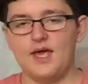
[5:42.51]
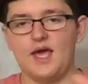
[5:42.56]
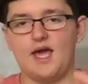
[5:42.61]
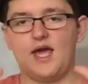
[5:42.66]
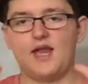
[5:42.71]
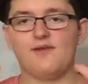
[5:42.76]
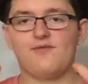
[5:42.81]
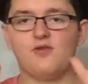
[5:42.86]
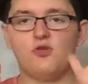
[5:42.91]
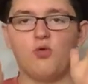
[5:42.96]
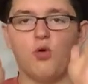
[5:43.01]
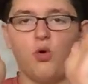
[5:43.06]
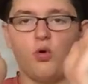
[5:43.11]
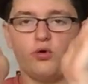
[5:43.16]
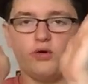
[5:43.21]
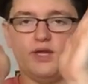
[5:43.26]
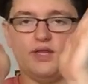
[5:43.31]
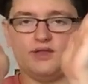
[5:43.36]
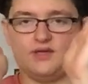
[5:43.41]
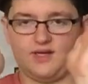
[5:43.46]
And if you
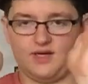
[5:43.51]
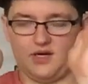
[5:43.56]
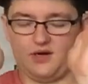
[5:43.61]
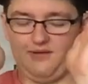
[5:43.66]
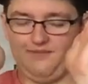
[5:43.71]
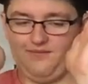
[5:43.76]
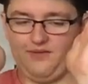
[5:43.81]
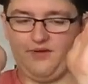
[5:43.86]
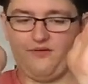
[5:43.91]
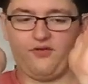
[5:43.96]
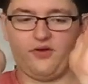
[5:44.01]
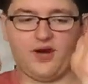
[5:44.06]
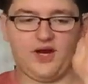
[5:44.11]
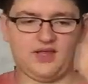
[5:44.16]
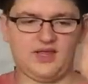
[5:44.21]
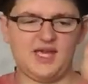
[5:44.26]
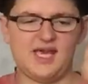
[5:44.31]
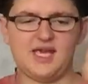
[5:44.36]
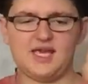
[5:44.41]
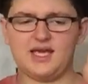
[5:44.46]
hold it there for,
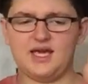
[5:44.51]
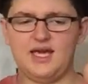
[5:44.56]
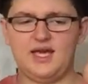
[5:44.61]
I think,